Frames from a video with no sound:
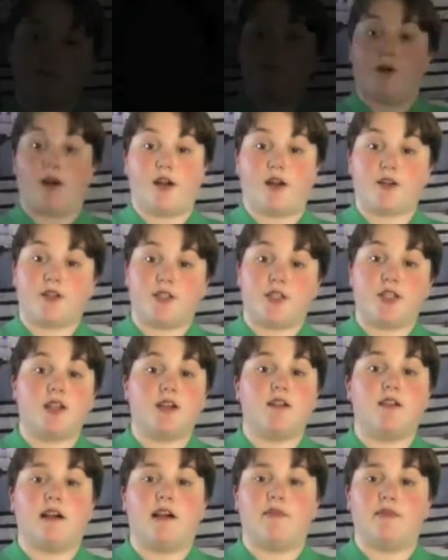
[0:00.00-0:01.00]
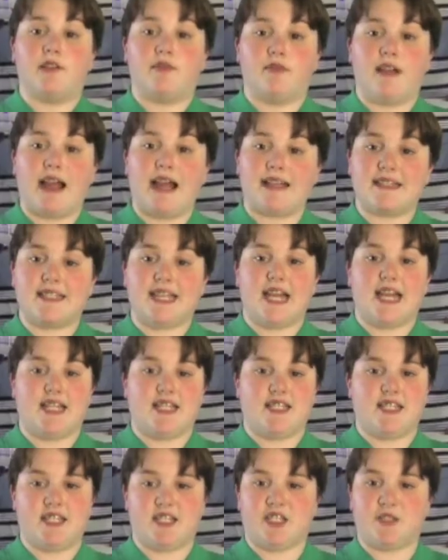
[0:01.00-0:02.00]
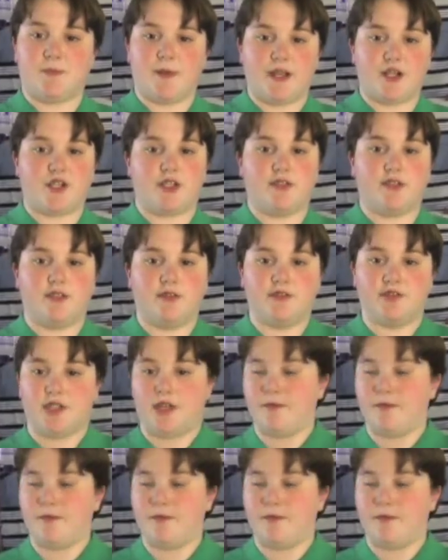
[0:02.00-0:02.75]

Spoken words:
Part 2 of the Ratastic special news